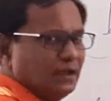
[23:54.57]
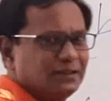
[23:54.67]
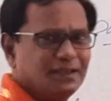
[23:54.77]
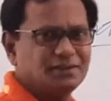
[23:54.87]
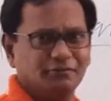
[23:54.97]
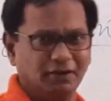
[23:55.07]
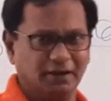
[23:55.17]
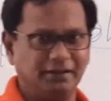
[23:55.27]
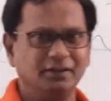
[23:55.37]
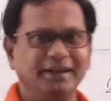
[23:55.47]
a Desi
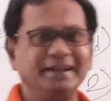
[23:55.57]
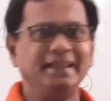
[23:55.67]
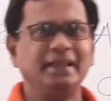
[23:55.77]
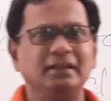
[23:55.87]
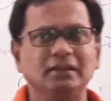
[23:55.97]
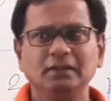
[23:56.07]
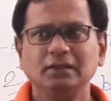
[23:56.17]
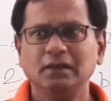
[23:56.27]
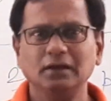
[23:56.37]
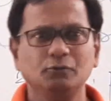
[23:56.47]
word, it's an
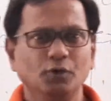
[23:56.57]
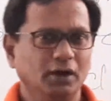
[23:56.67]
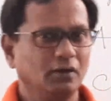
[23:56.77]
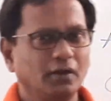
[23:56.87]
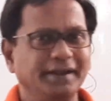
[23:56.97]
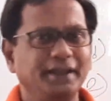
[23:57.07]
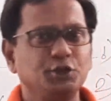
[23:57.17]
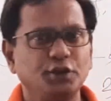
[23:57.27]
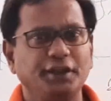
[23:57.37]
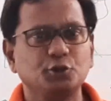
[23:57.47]
Indian word or
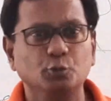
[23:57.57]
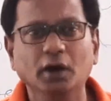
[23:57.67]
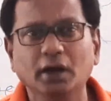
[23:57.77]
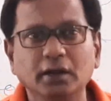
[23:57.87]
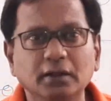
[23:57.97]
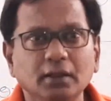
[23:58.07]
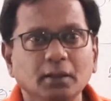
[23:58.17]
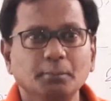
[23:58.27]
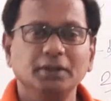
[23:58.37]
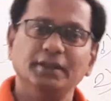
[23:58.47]
indigenous
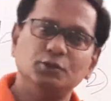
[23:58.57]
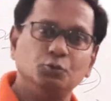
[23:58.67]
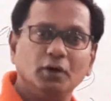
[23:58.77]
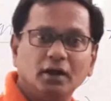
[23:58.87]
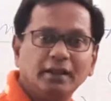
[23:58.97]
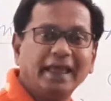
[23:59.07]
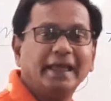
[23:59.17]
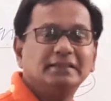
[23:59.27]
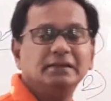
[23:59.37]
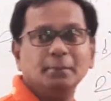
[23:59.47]
word, but this word
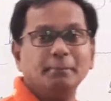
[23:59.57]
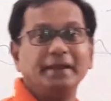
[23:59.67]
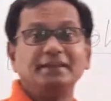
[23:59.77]
has made